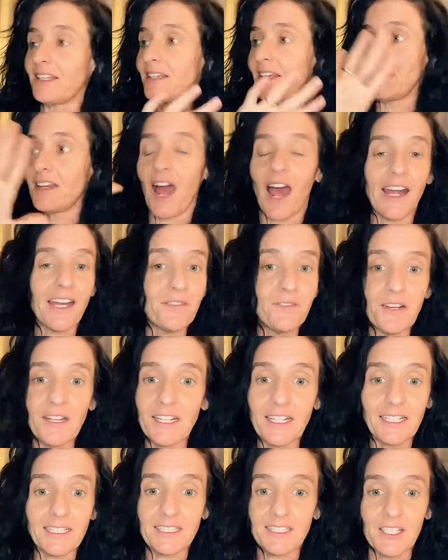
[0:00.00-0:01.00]
not even in
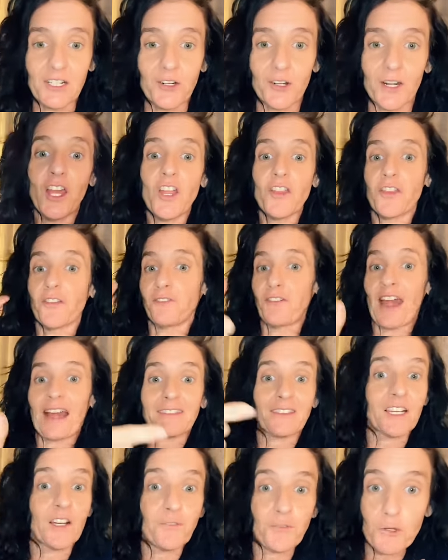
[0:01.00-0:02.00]
considering the fact
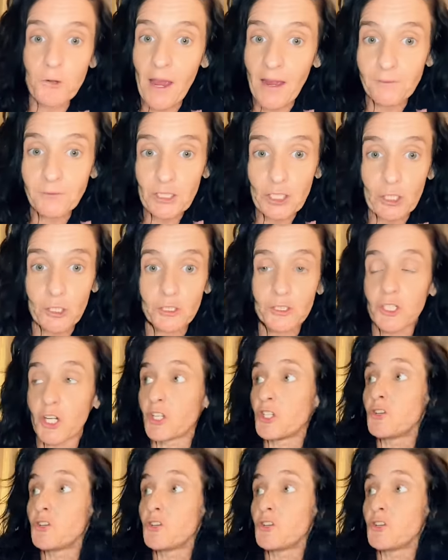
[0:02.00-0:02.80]
that if you have children,